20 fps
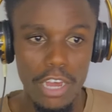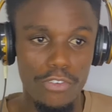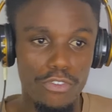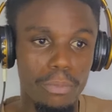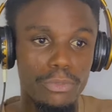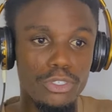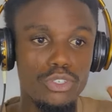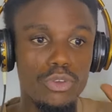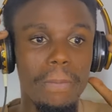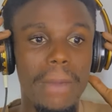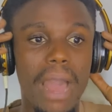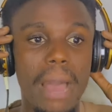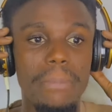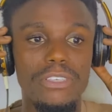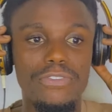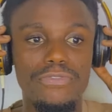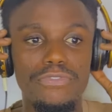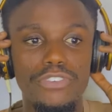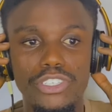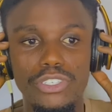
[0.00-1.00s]
from your
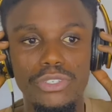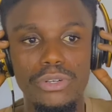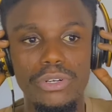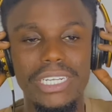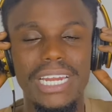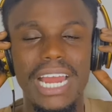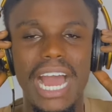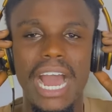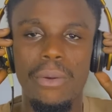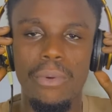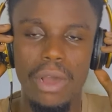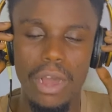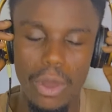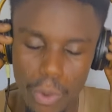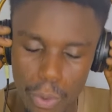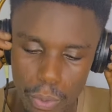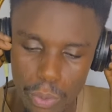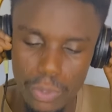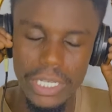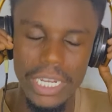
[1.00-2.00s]
Maps featuring our
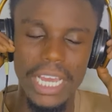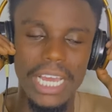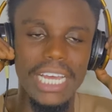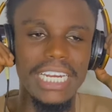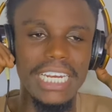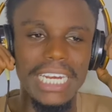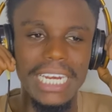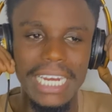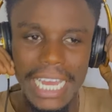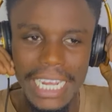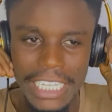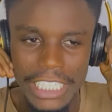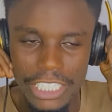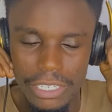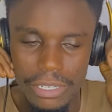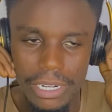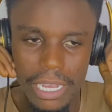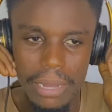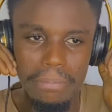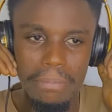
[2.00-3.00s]
own
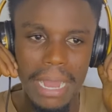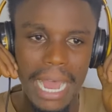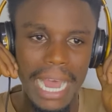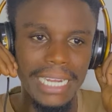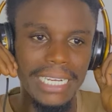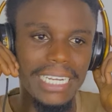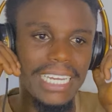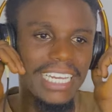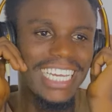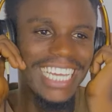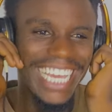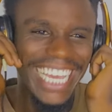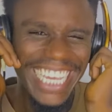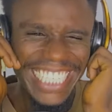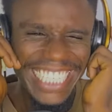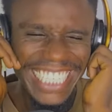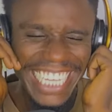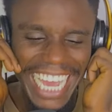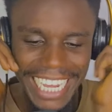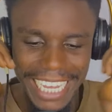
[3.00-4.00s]
Nigerian man,
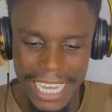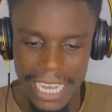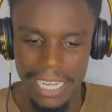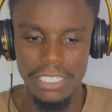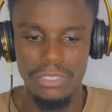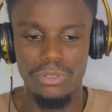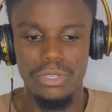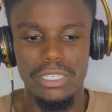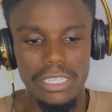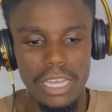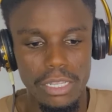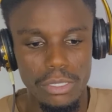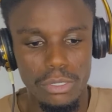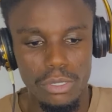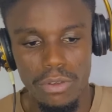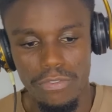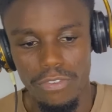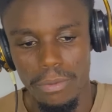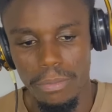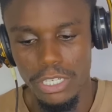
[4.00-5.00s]
Iyanya. This one is titled
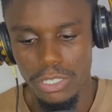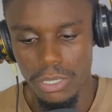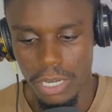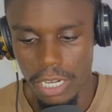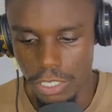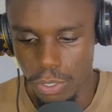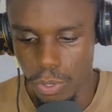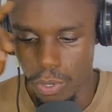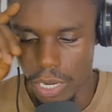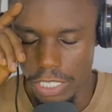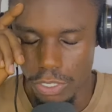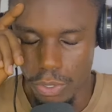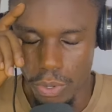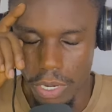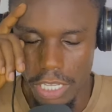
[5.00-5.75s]
Confirmation. Let's go. Hey.